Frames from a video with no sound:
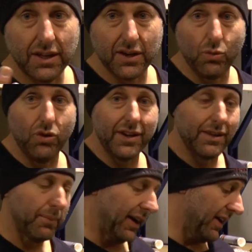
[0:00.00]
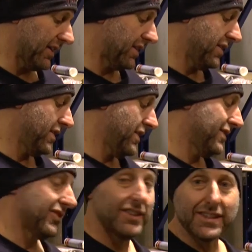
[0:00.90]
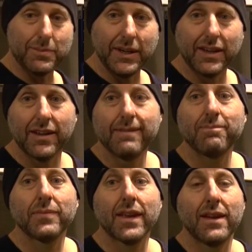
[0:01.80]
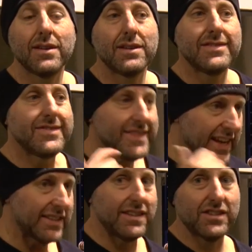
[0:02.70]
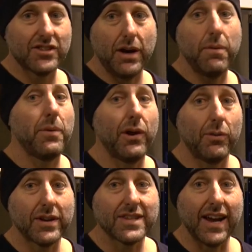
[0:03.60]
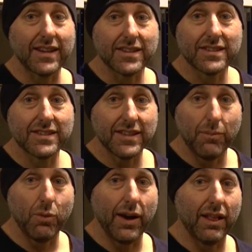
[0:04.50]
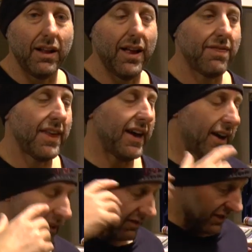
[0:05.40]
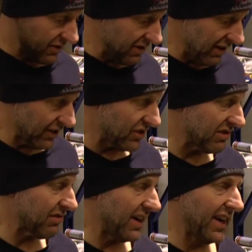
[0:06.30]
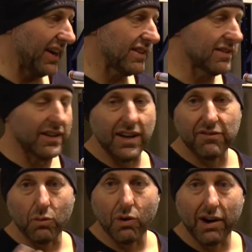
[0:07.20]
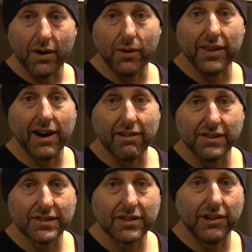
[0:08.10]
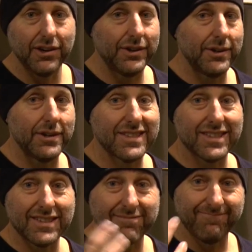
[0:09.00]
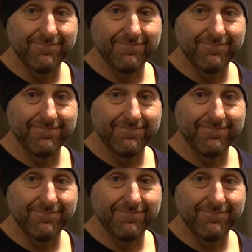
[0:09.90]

like a walk in the park, so to speak. This is the type of bow I want to take to somewhere like that. Just no stress. I don't have to worry where the arrows go. It's just